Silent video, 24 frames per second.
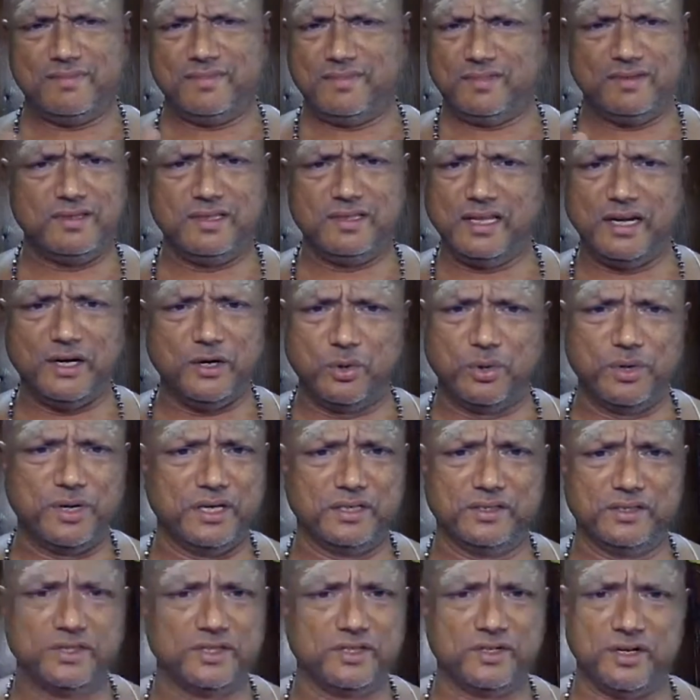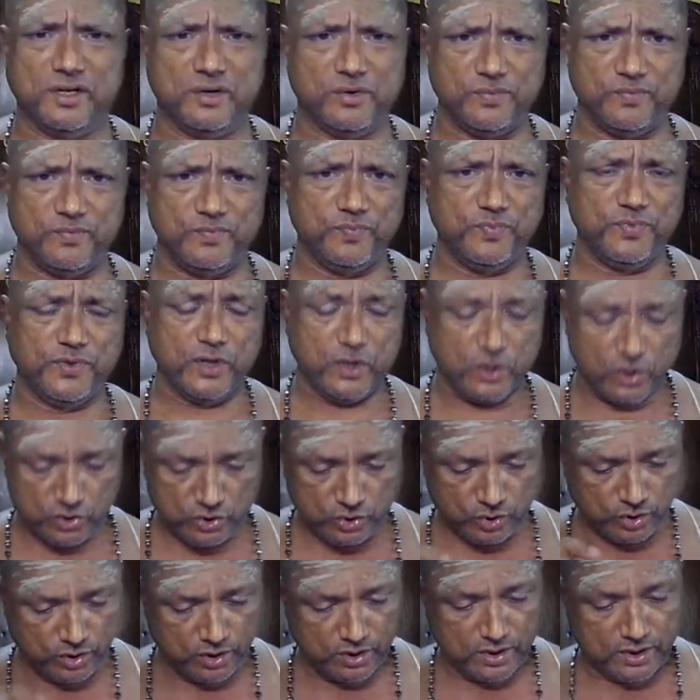They don't exist now.
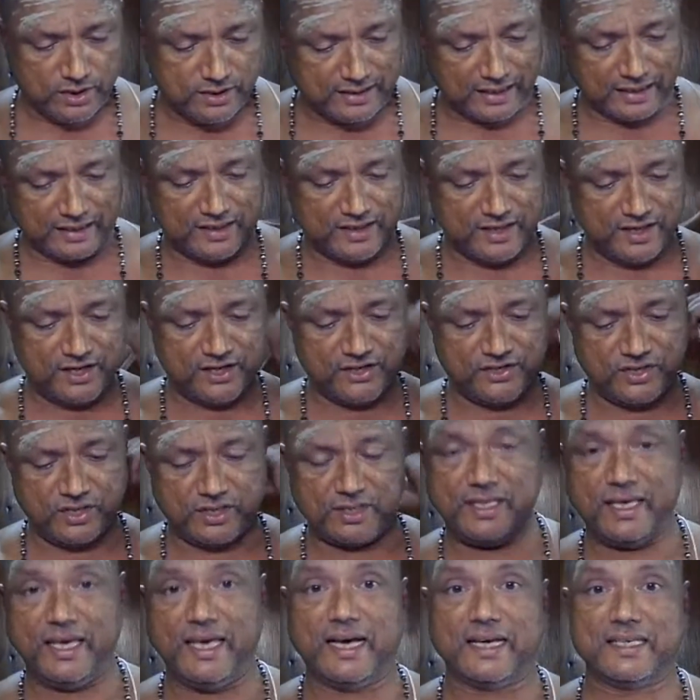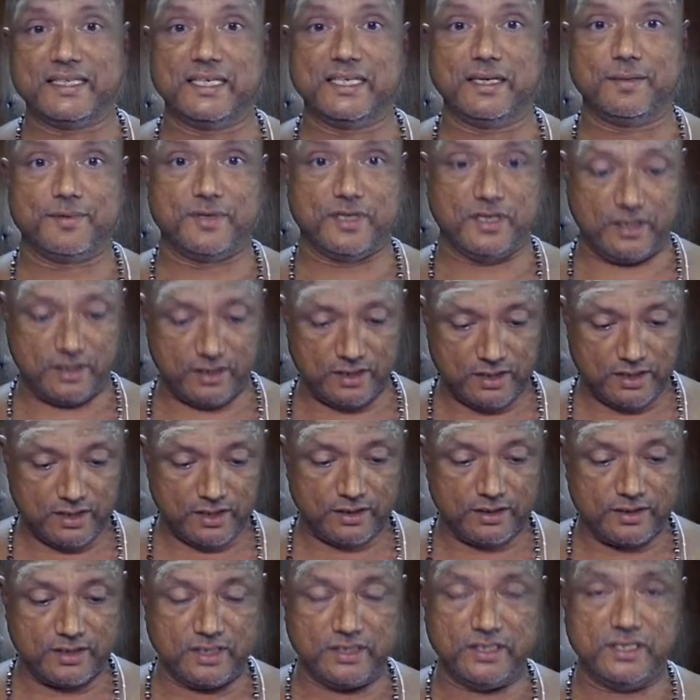So that tradition they accept
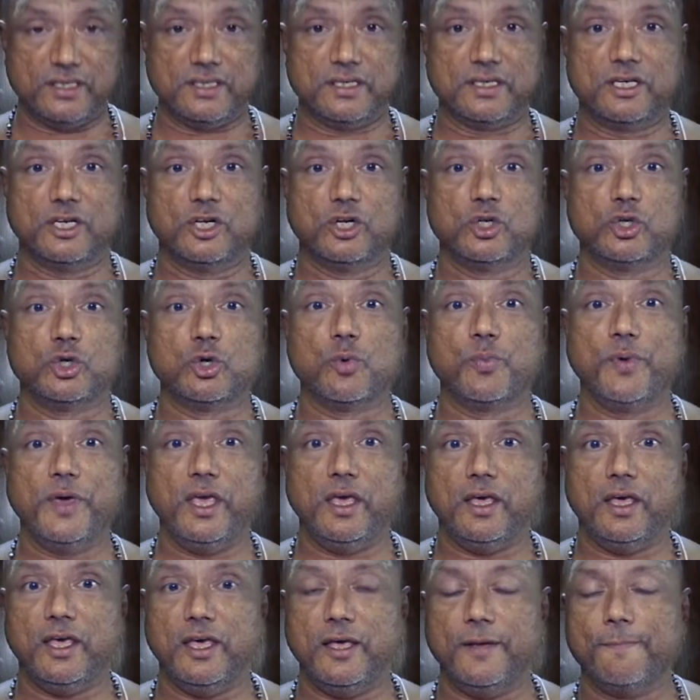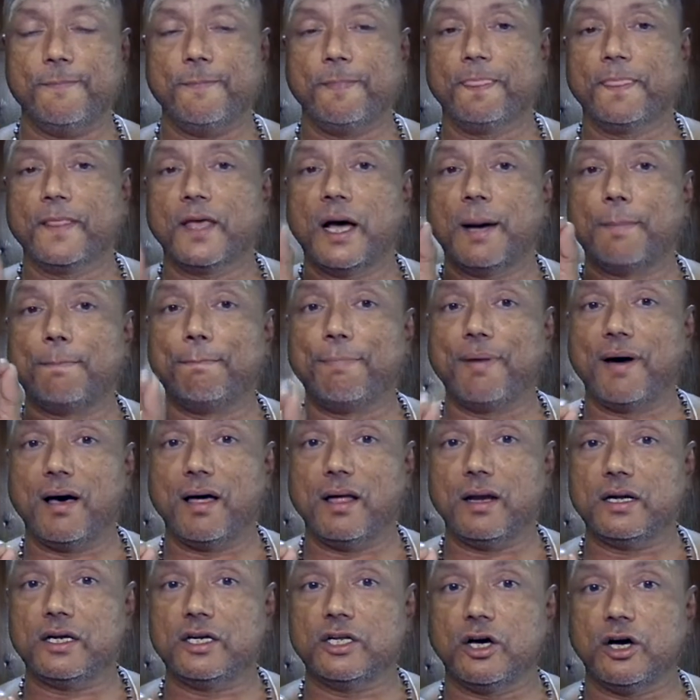this to be a
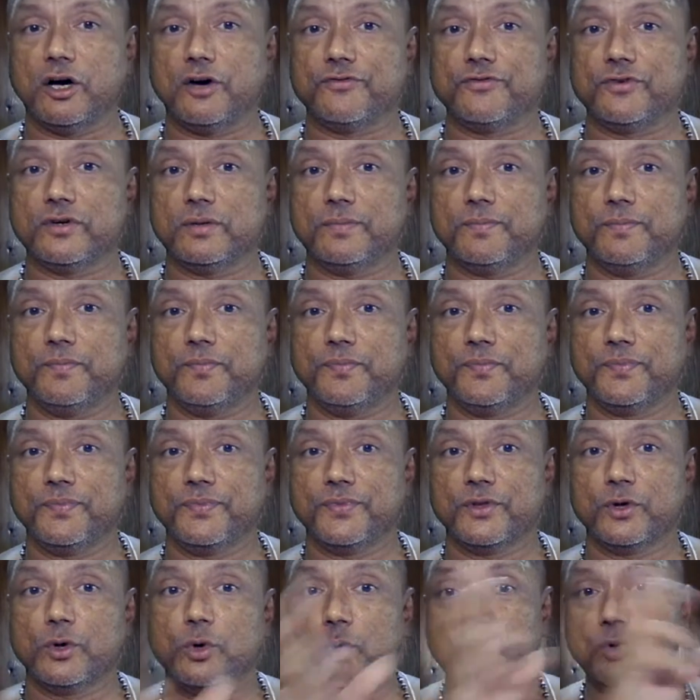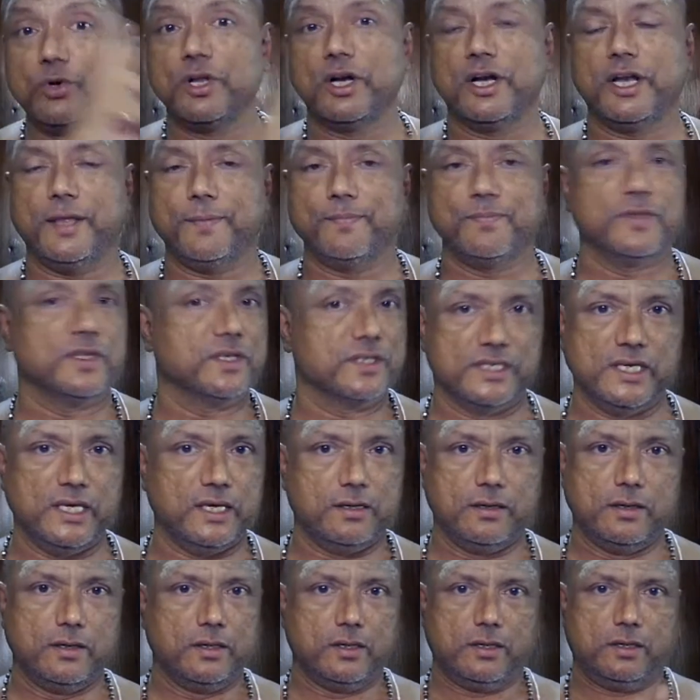part of Kundalini.
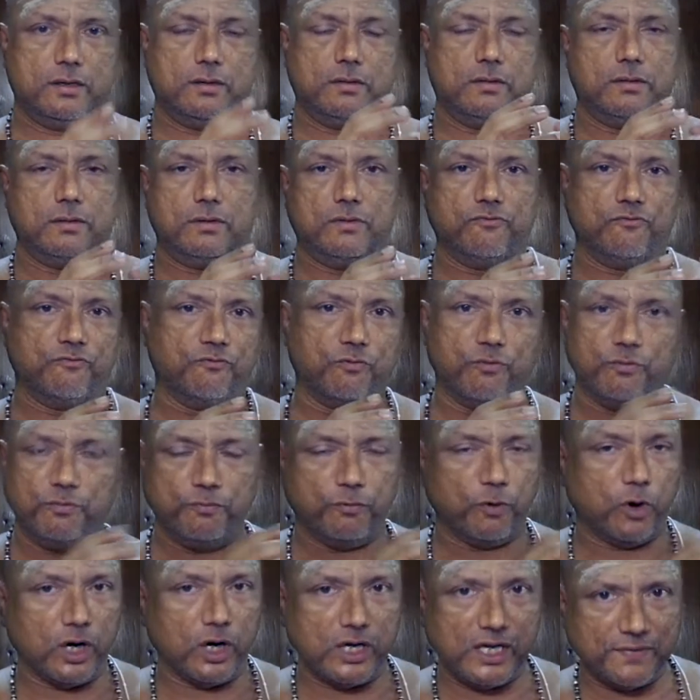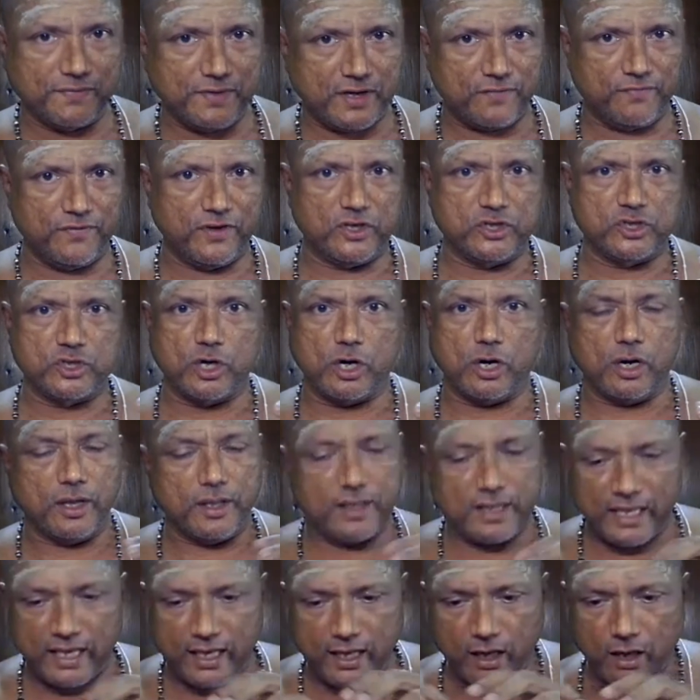See, whatever we saw,
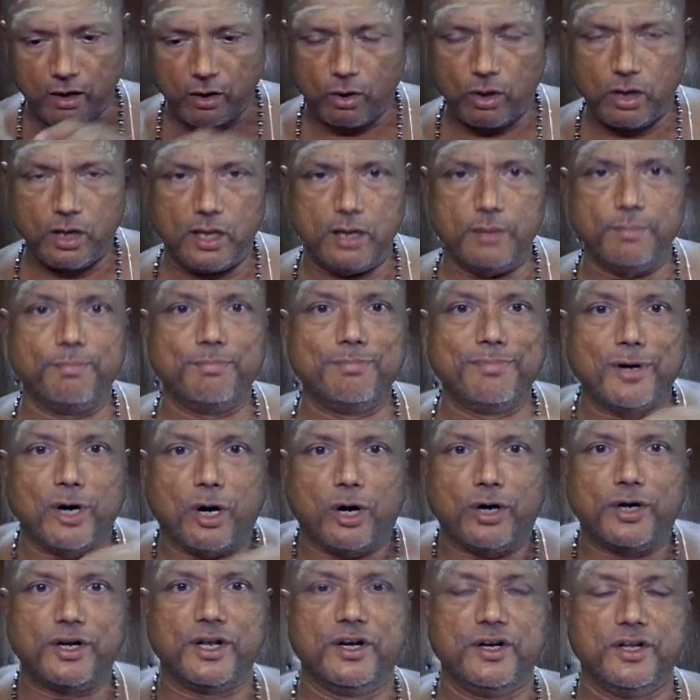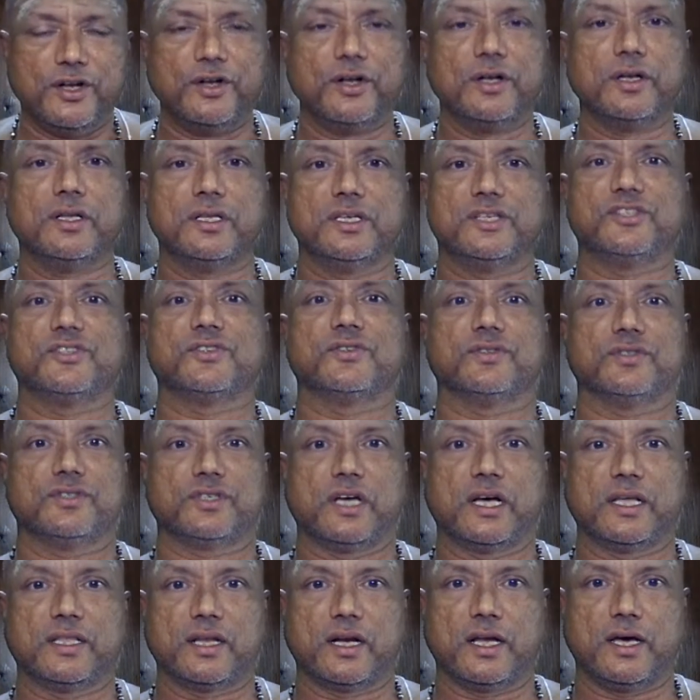they are all brought in this
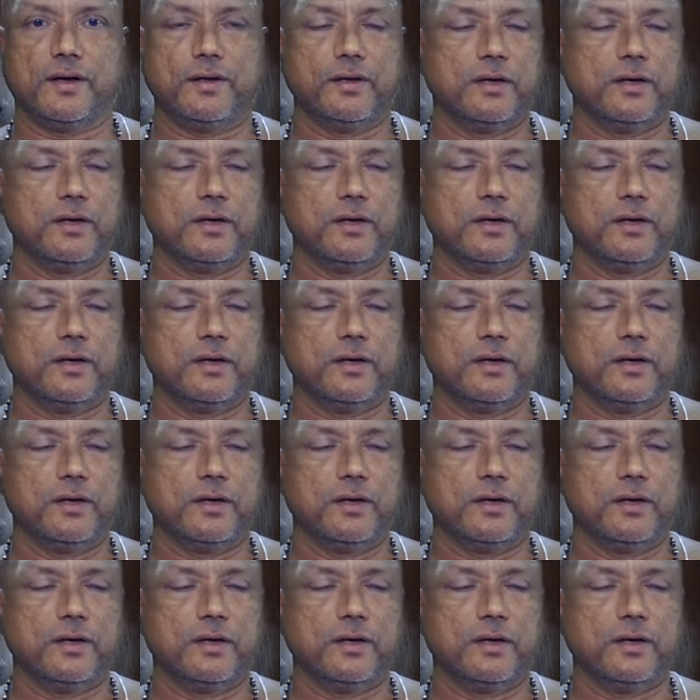sadhana.